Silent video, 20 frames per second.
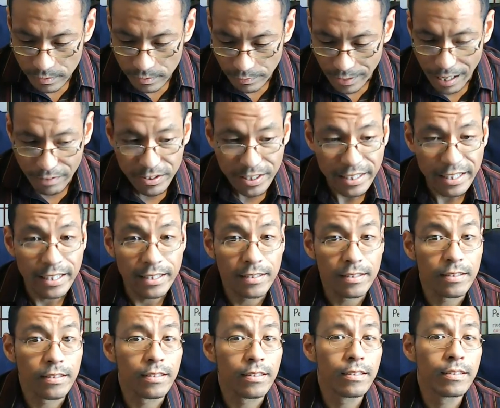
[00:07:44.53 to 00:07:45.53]
We have to
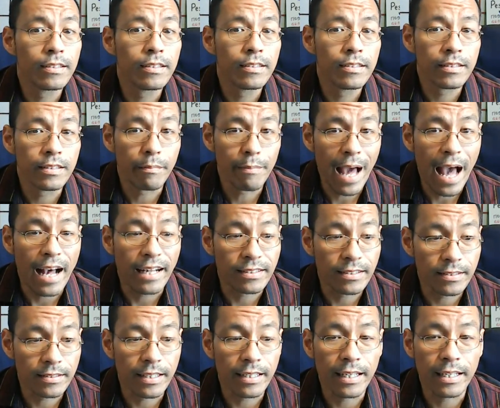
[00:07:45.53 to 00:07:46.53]
heal the
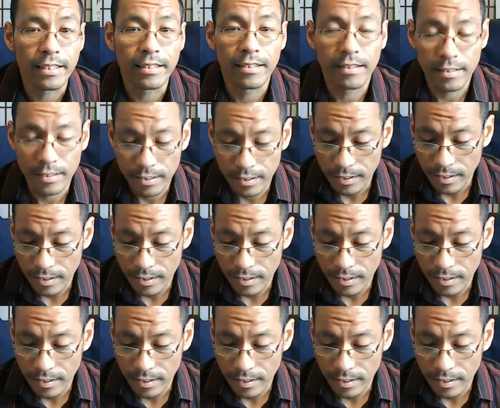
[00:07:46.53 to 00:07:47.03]
past and